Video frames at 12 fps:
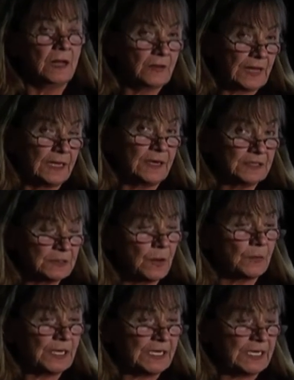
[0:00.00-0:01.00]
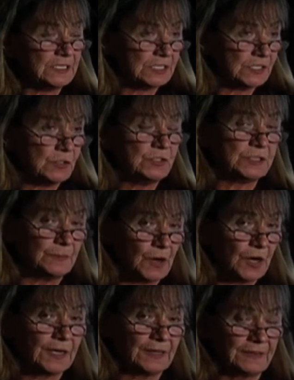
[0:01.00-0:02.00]
Okay, here's what we need to do to
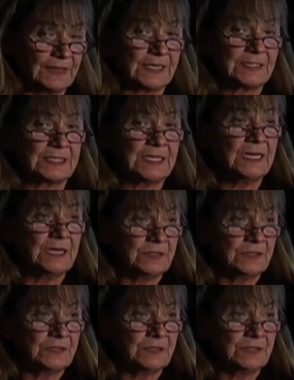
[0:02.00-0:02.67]
market this